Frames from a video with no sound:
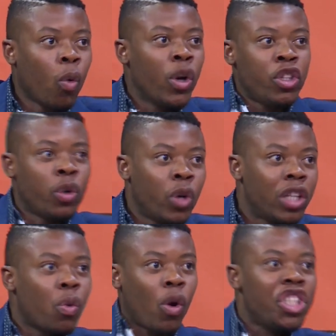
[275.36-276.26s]
We do
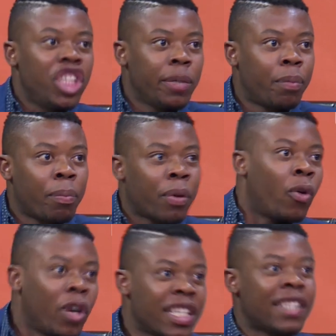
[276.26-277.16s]
not worship
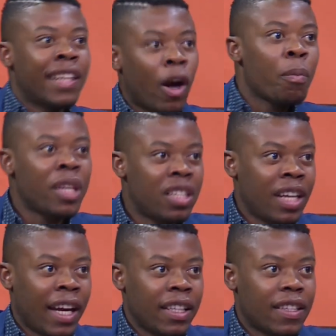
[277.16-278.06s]
because it's now
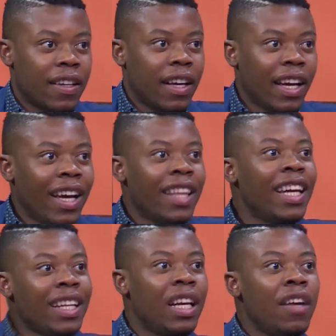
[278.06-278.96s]
midnight.
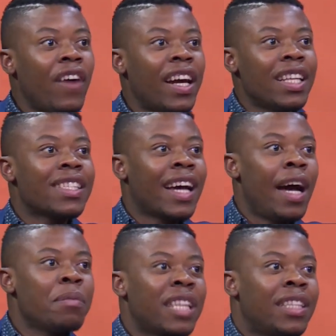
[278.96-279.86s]
The deliverance
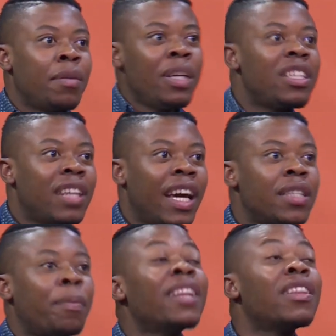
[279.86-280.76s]
comes at
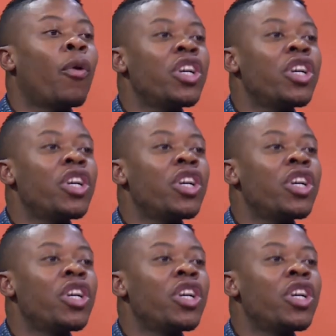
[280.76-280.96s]
midnight, but the